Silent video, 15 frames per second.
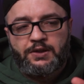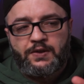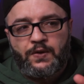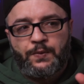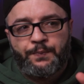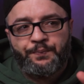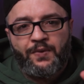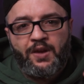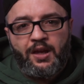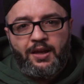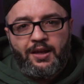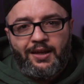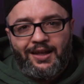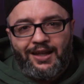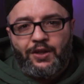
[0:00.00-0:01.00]
so
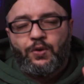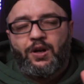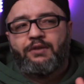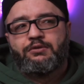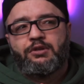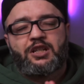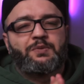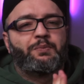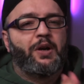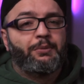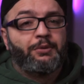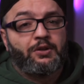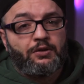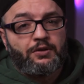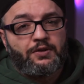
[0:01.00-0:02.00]
you have to
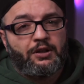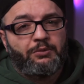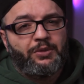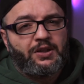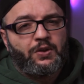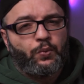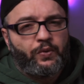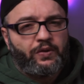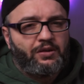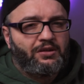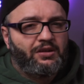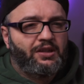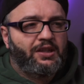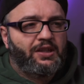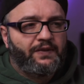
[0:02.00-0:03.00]
experiment also a bit with
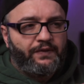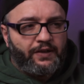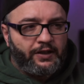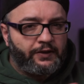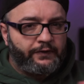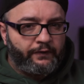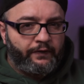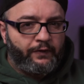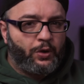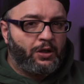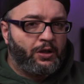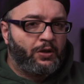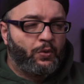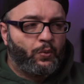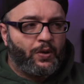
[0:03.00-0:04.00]
different
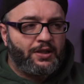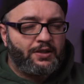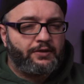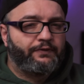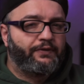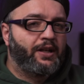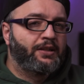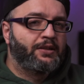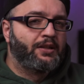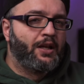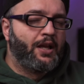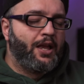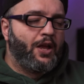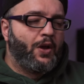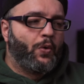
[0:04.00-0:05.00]
ones to find
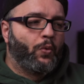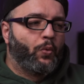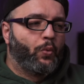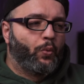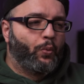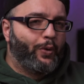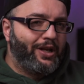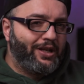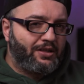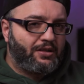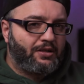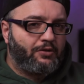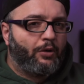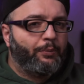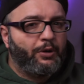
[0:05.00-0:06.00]

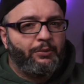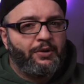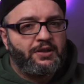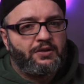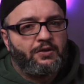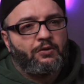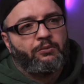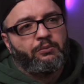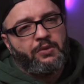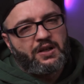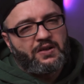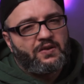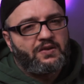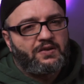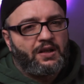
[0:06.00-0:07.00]
which complements your
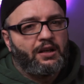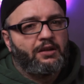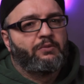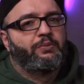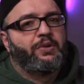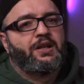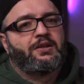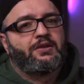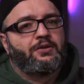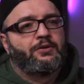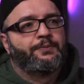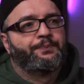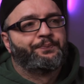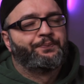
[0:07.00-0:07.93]
mixing style the best. So